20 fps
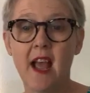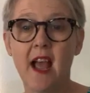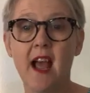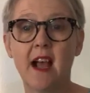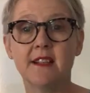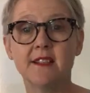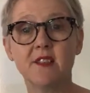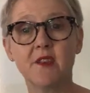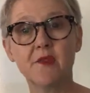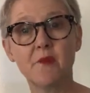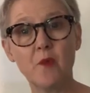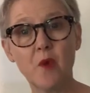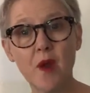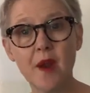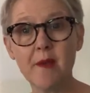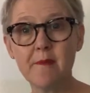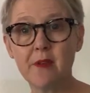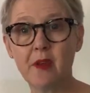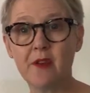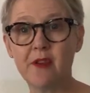And so what
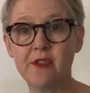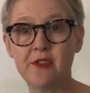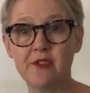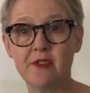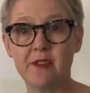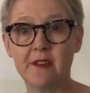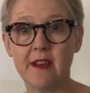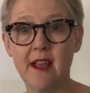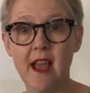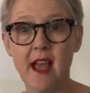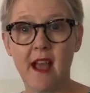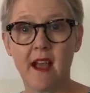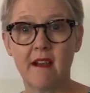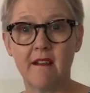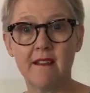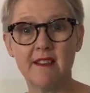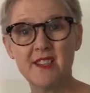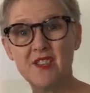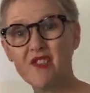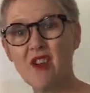I'm going to do now
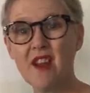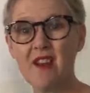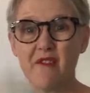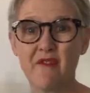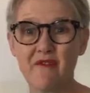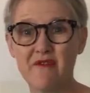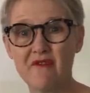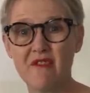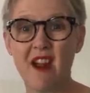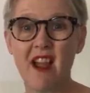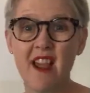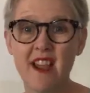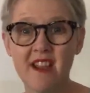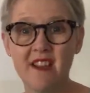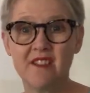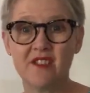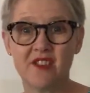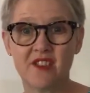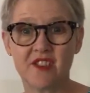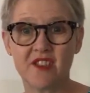is try and
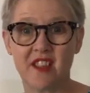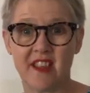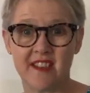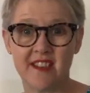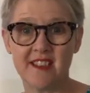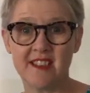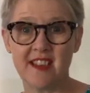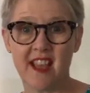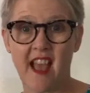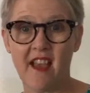arrange this,